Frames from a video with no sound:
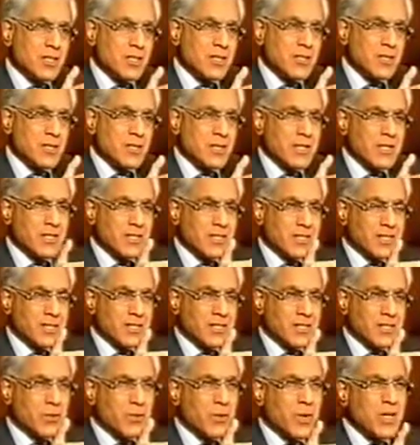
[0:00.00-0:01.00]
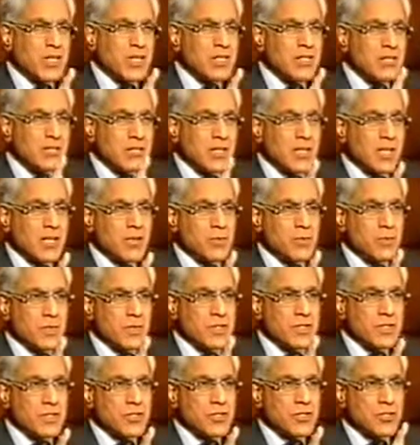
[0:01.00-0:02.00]
meant when he said that once again we
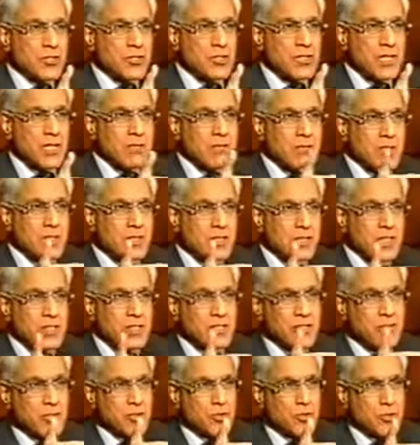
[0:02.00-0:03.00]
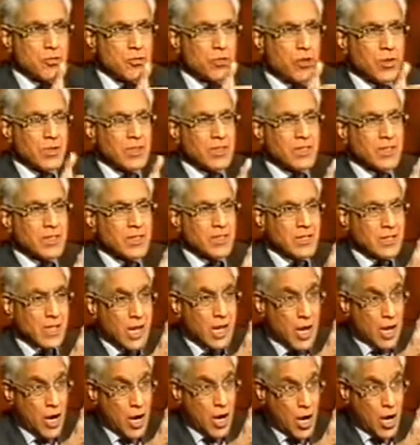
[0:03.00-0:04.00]
see the Sharm el-Sheikh syndrome? What the
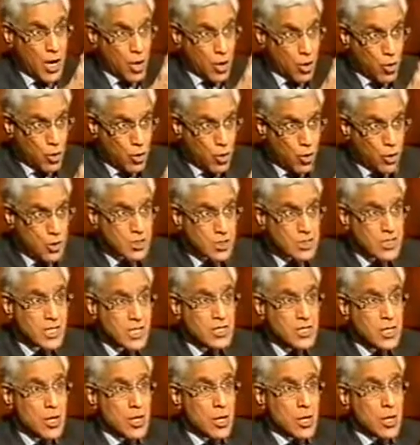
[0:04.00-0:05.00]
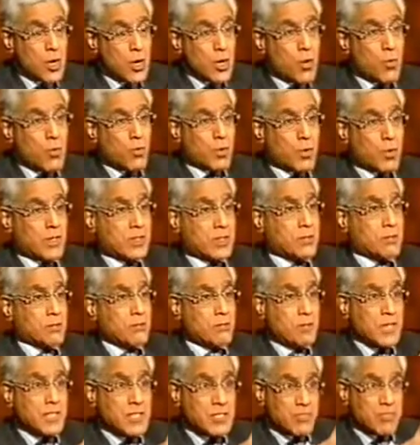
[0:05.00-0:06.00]
accord says, what the
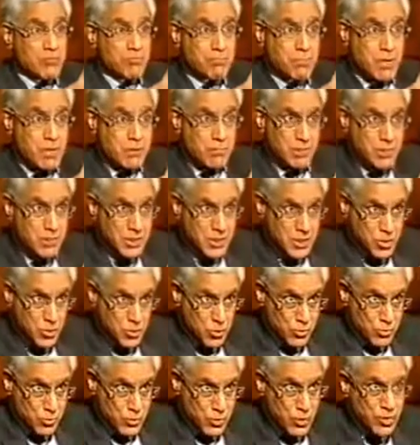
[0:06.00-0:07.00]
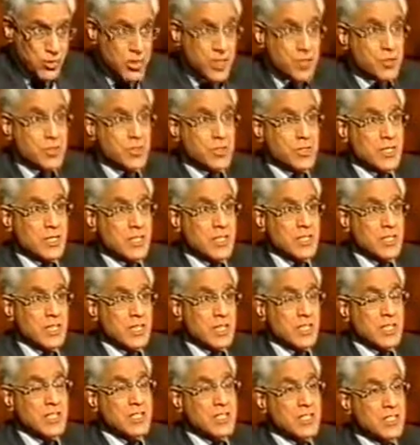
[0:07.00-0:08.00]
piece of paper that you've agreed to says
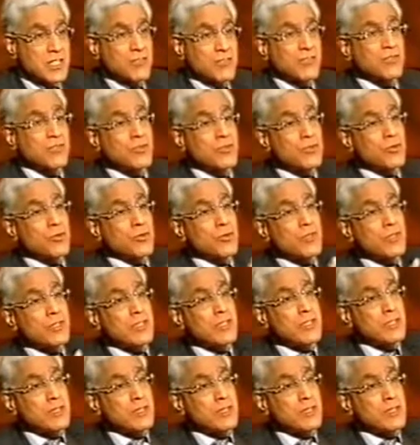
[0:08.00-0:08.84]
is different to your